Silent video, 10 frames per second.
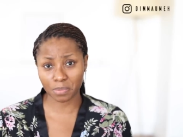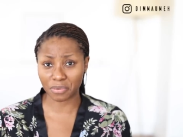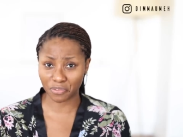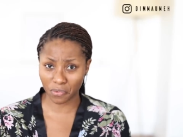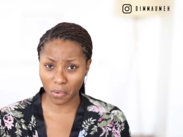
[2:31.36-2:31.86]

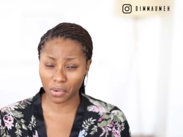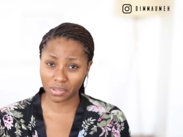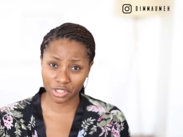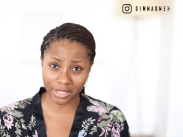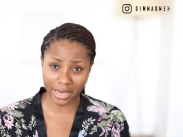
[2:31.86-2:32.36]
before on
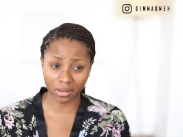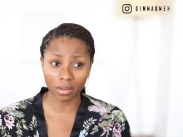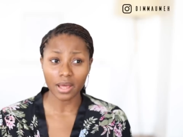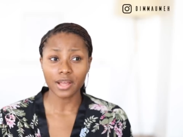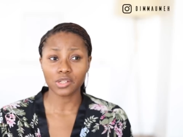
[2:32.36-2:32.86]
this
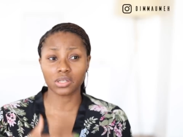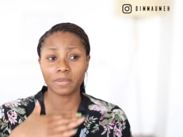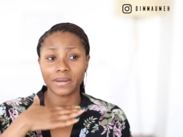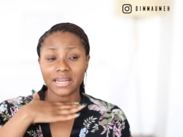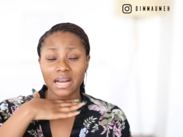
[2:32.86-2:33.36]
channel talked
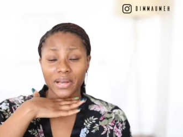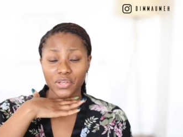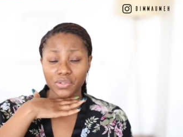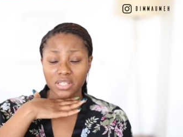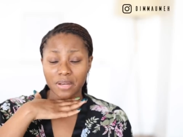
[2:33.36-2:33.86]
about how I
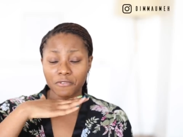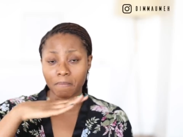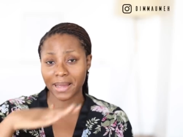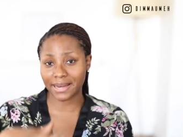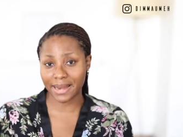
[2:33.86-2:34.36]
use them
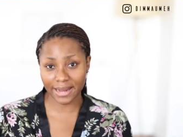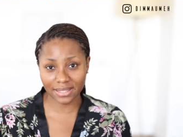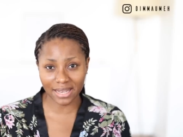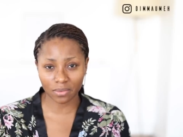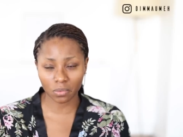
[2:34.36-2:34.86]
from my
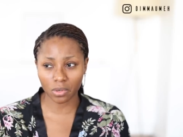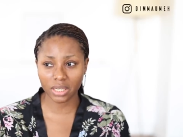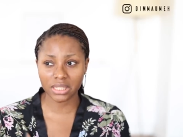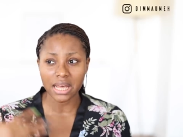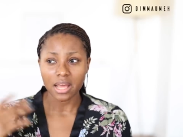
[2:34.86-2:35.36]
neck
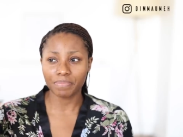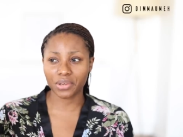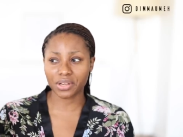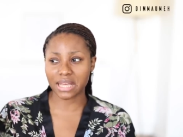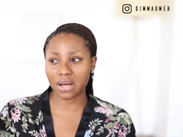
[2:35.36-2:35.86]
downwards
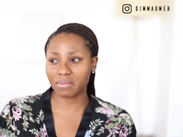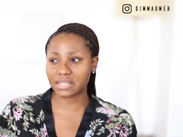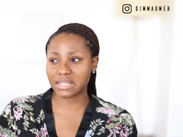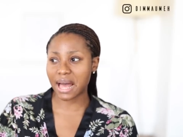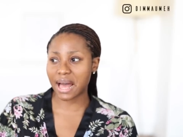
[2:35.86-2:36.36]
because I
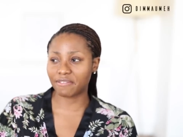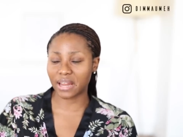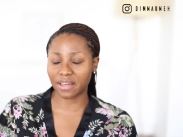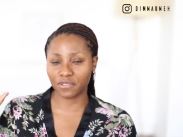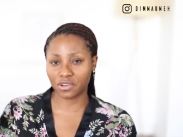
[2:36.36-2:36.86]
always have
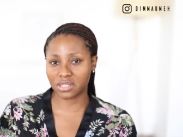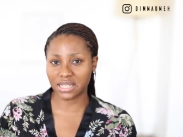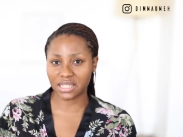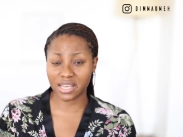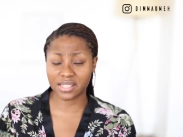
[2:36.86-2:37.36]
like videos
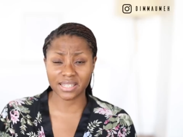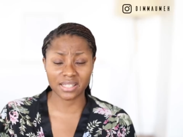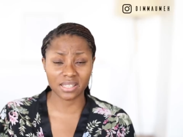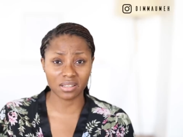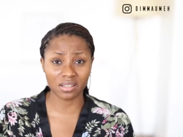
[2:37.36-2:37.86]
dedicated
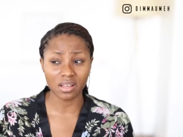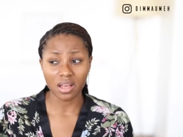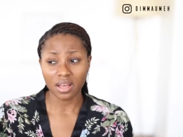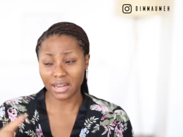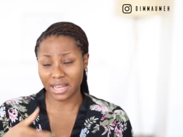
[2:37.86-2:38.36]
to
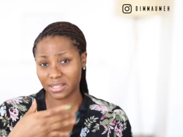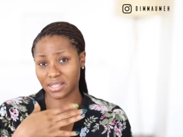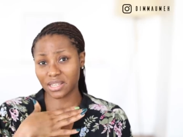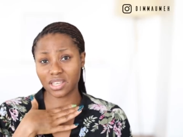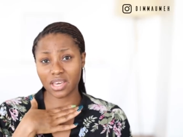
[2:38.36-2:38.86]
like
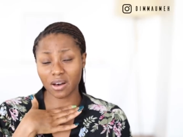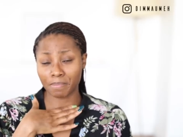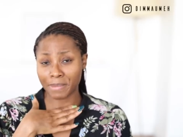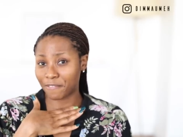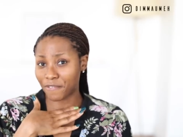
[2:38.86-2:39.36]
skincare
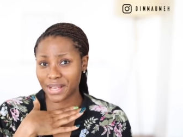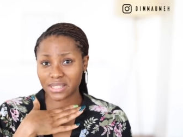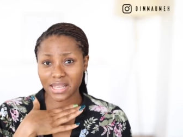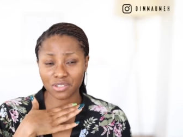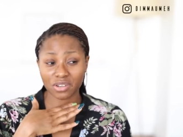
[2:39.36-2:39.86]
on my
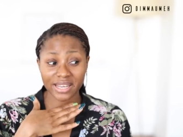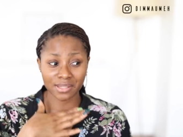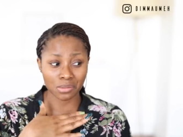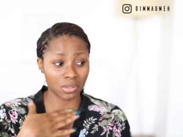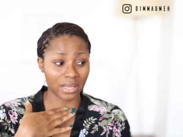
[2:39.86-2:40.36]
face and you
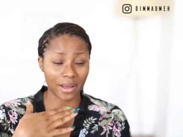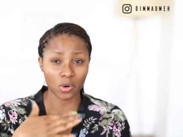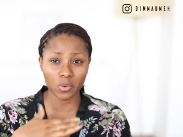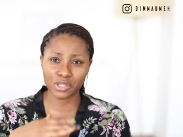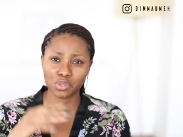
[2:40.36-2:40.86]
guys know that I
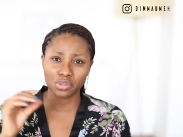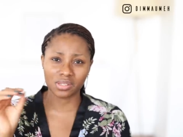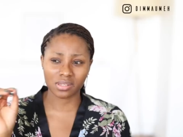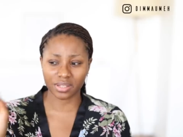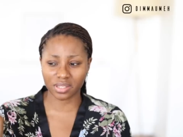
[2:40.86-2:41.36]
always use
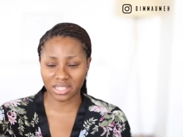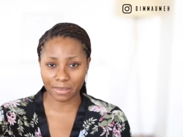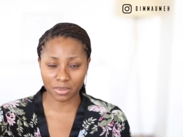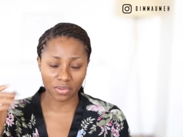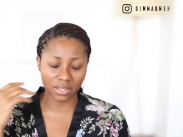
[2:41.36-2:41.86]
certain
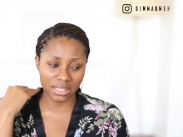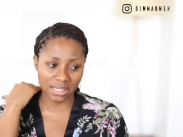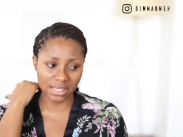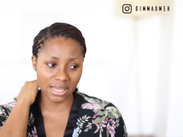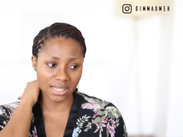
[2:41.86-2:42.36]
types of
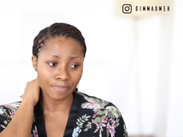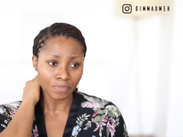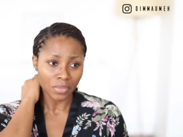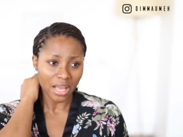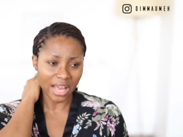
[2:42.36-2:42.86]
cleansers.
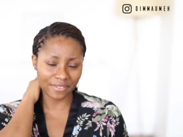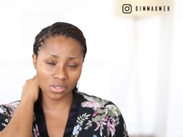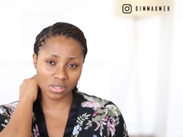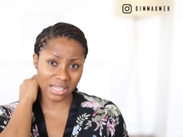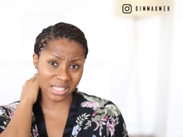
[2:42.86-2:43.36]
I've
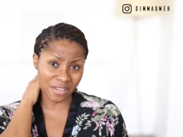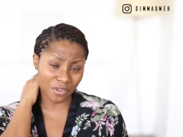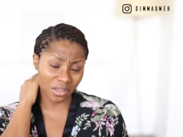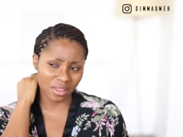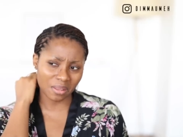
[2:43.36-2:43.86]
used
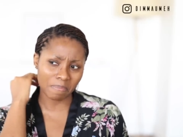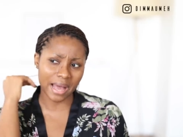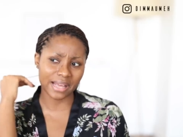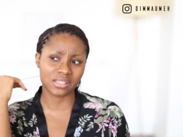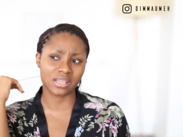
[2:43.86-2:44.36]
Cetaphil in the
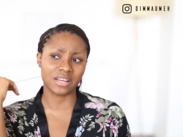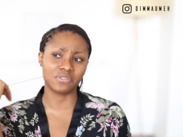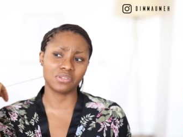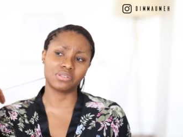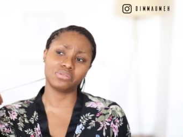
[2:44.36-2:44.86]
past and
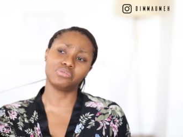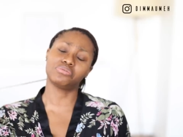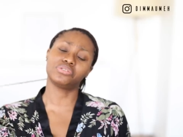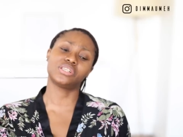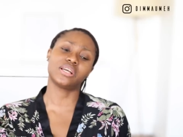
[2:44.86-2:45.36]
I've used the
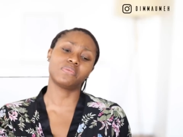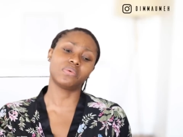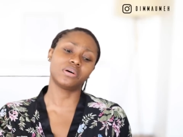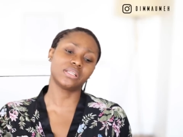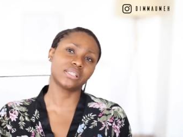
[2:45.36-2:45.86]
Neutrogena
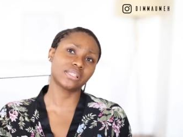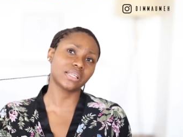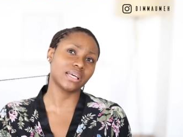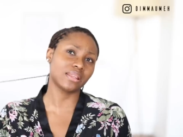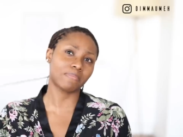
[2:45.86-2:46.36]
ones
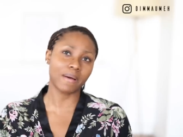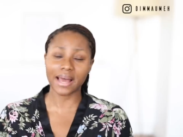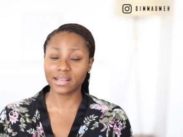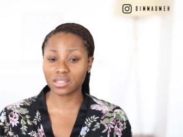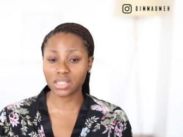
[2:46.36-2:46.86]
in the
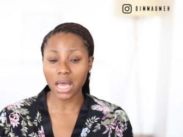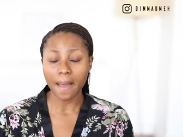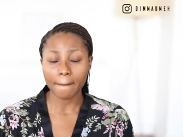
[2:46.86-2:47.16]
past